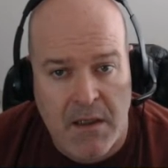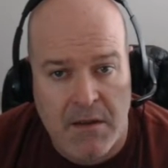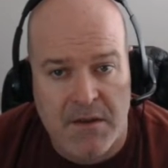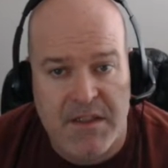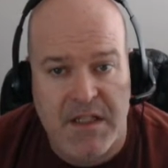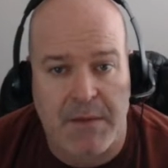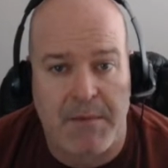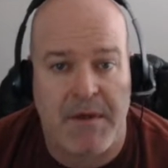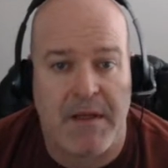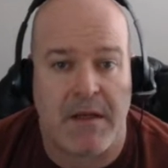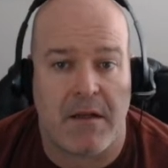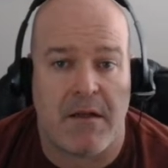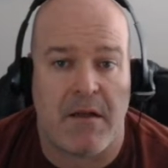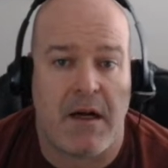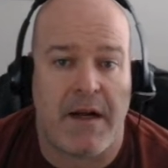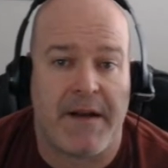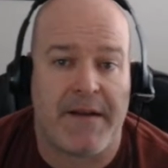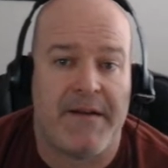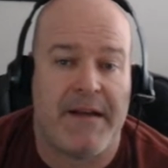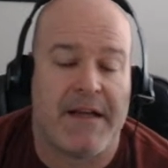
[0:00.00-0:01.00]
Looks like we get a
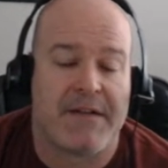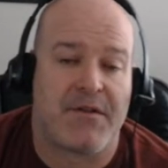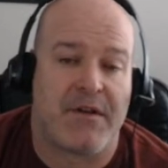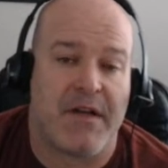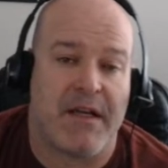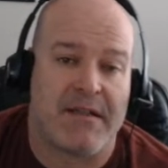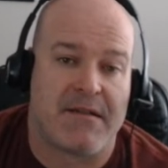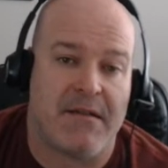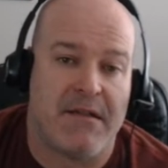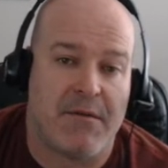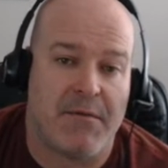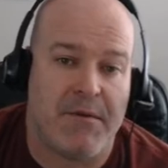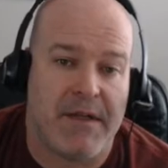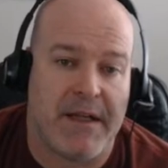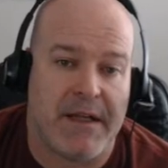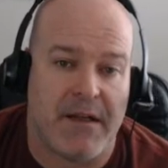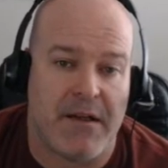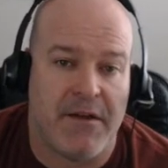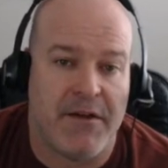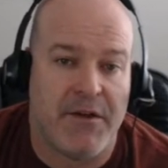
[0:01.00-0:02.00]
lot of natural gas liquid
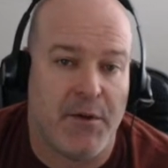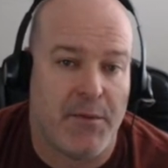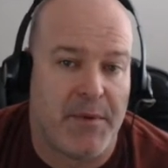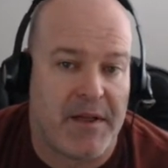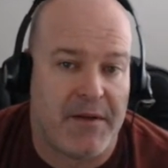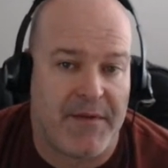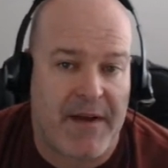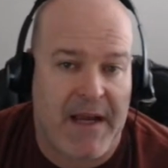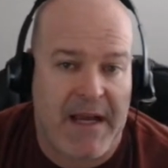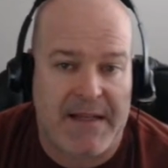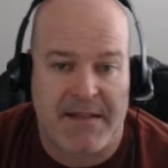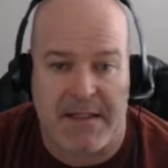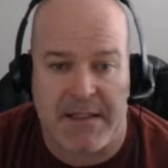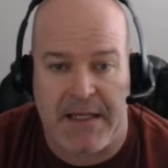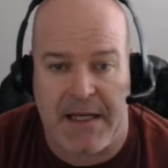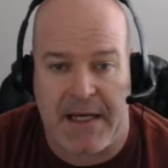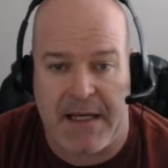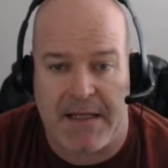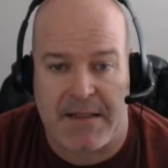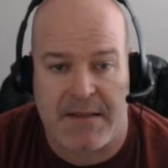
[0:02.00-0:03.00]
and a little bit of acid
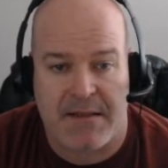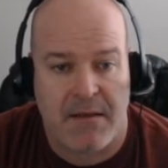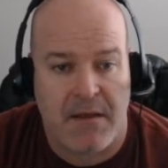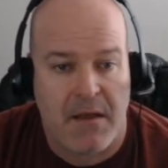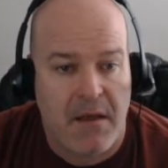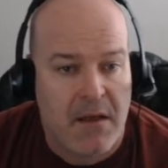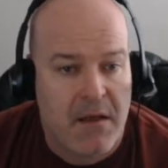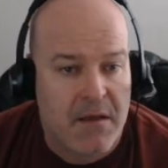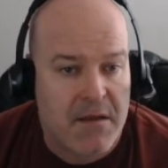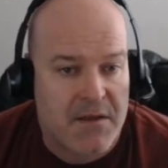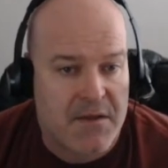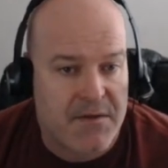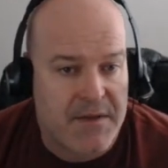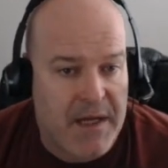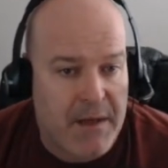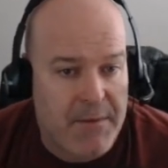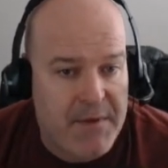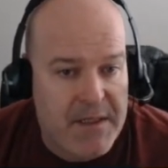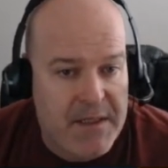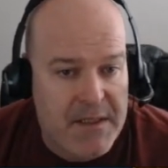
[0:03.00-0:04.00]
gas. So
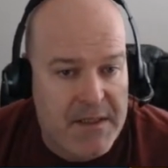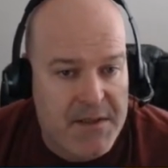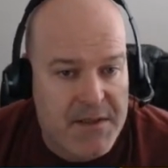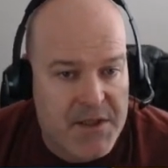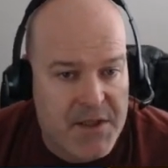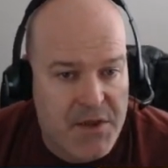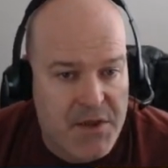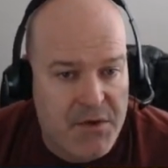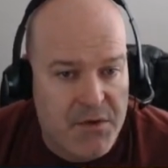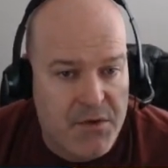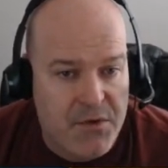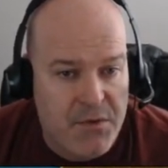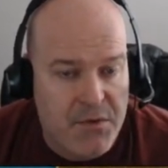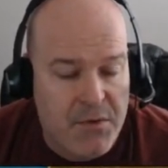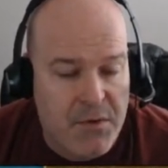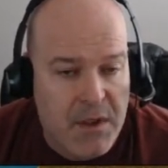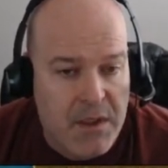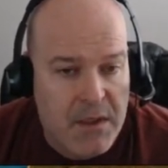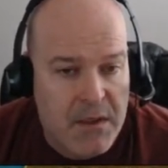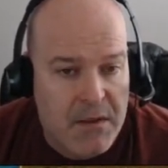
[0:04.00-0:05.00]
now we need
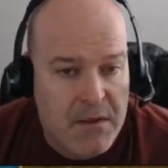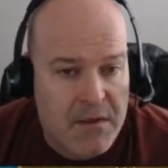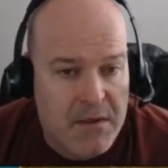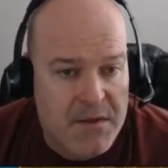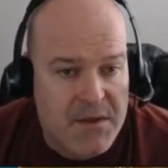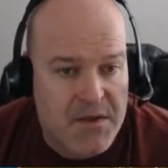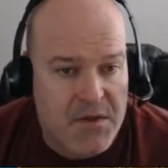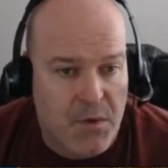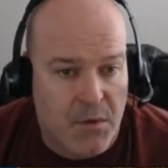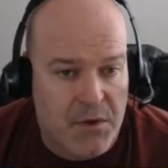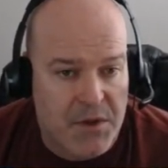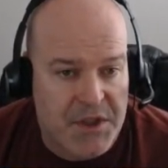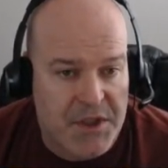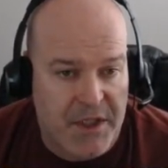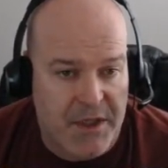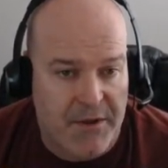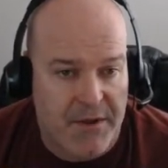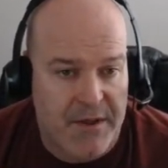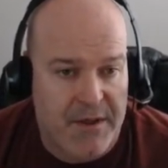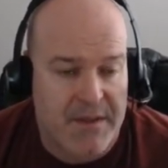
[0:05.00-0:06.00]
2 storage
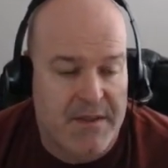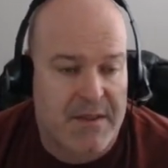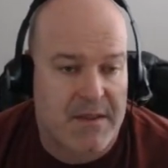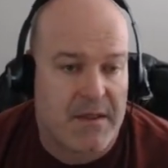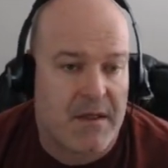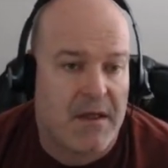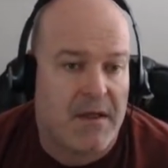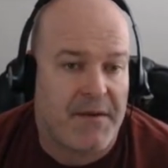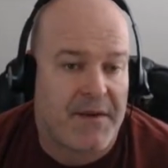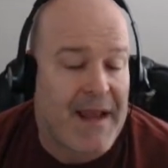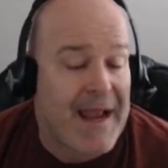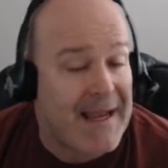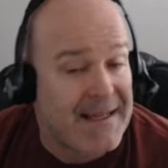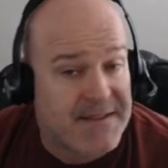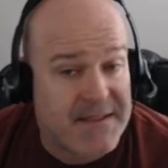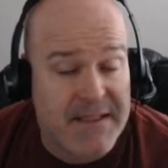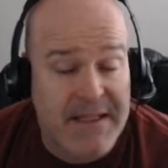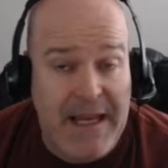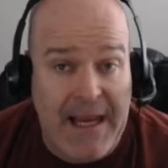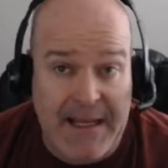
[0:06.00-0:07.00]
areas. The
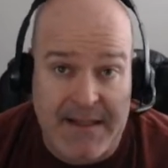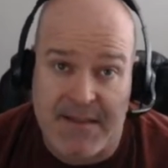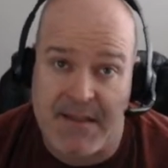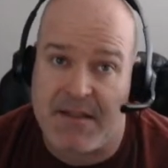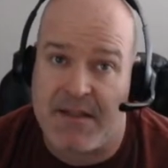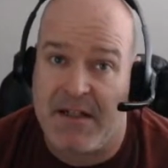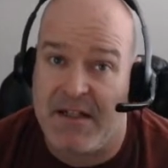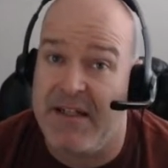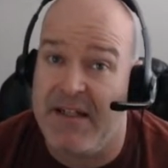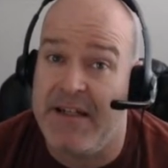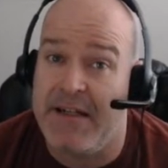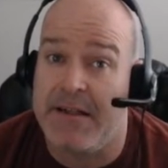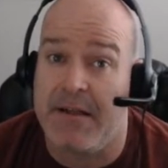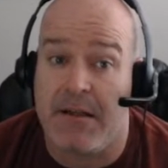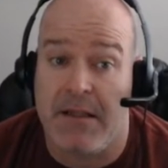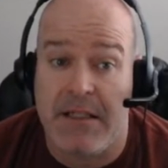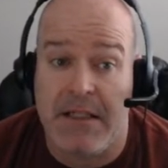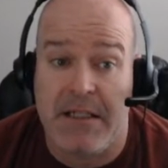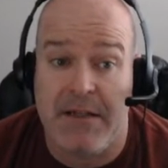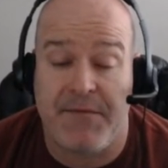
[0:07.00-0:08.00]
acid gas is going to need to
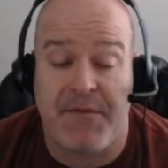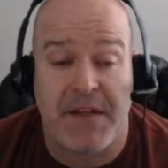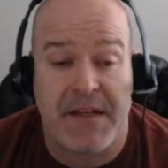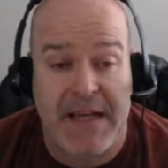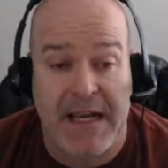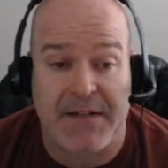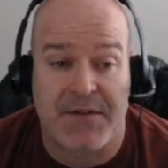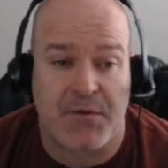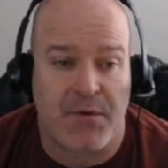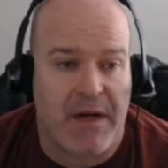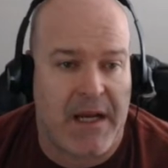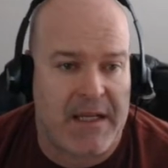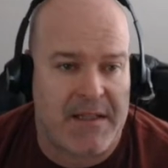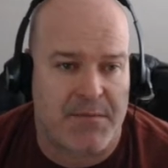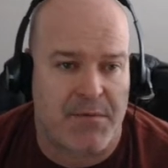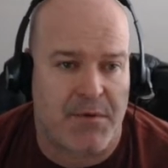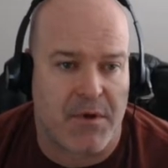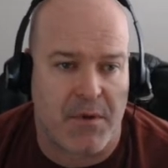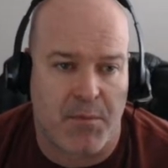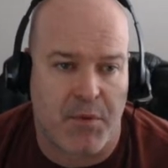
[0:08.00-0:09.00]
leave. The natural
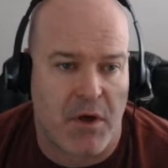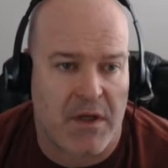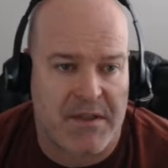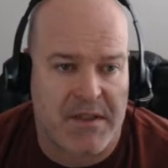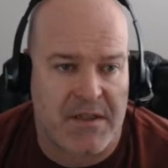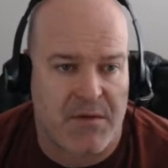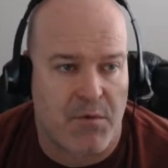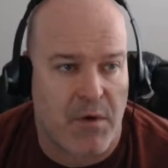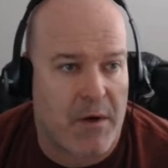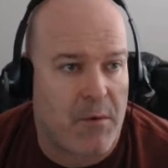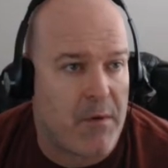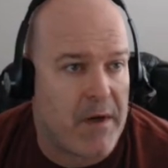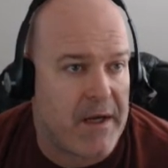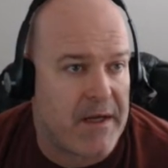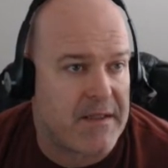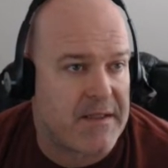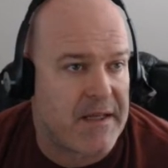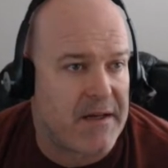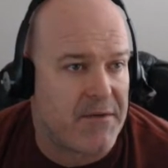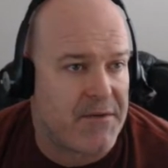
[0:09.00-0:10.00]
gas we're going to process right away
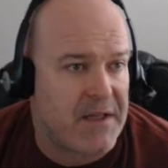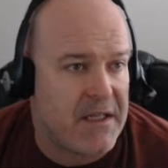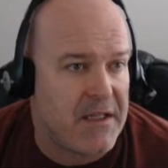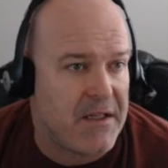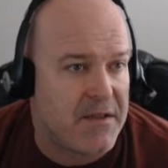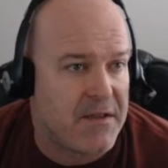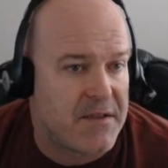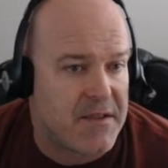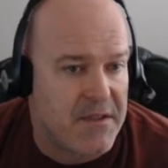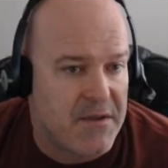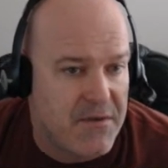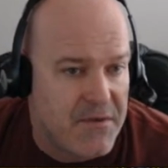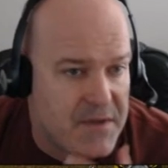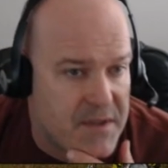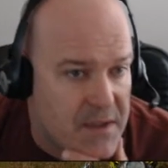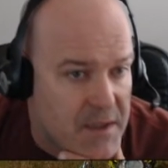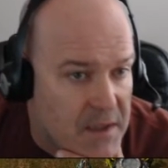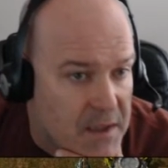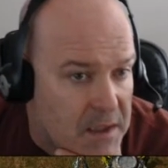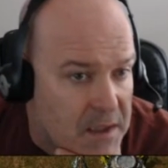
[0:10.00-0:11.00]
because I don't think it's
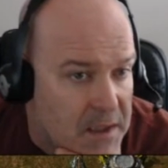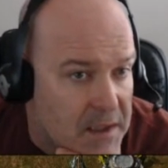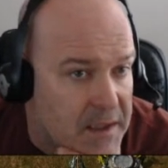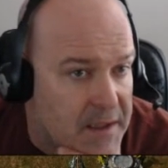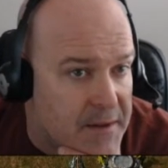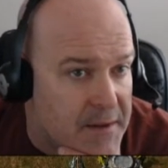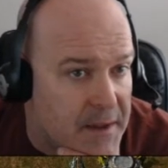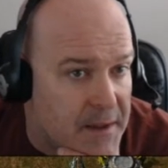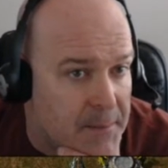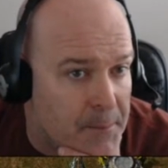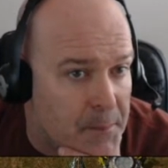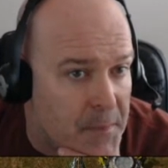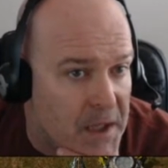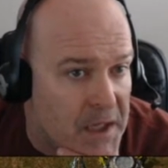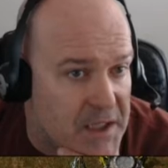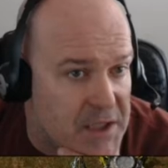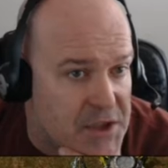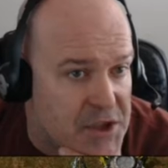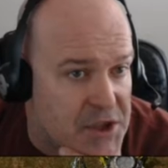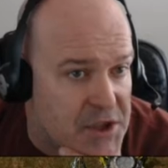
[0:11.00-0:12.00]
used in
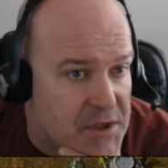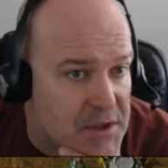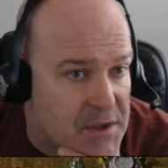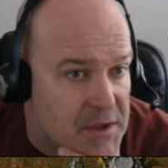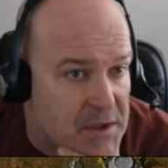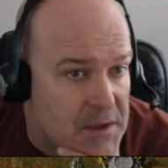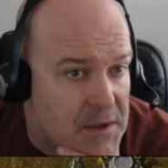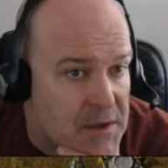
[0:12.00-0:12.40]
much.